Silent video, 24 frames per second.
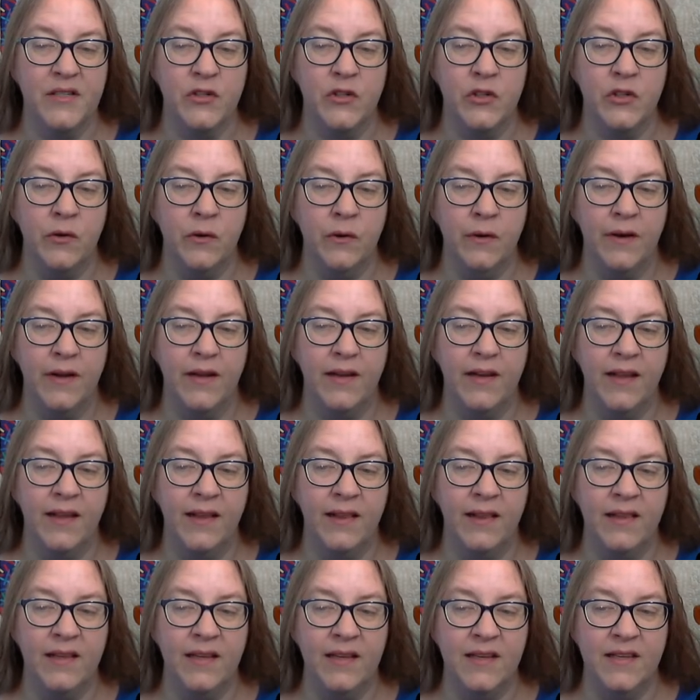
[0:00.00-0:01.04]
turret
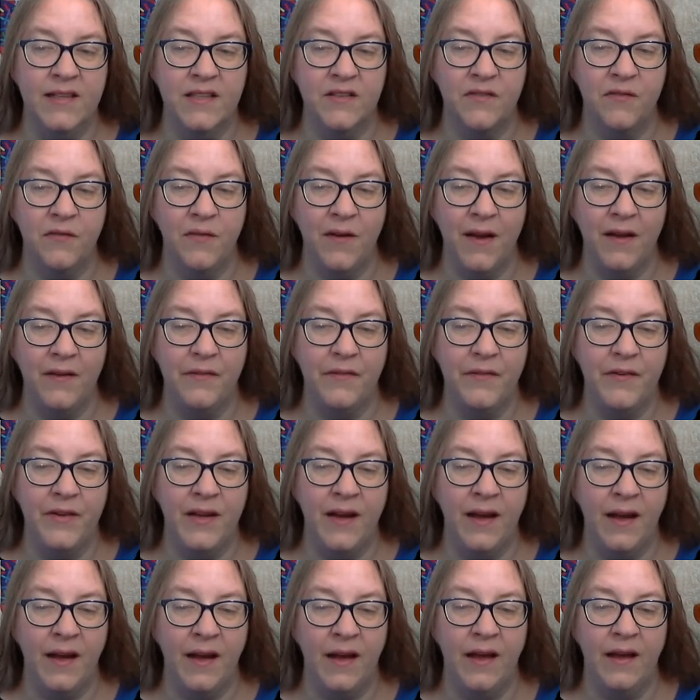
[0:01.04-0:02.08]
at least five feet
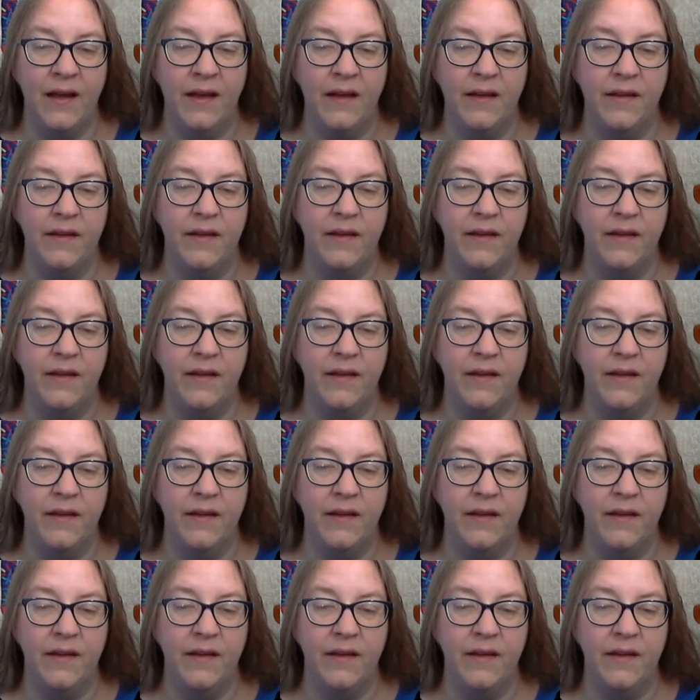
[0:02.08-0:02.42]
high.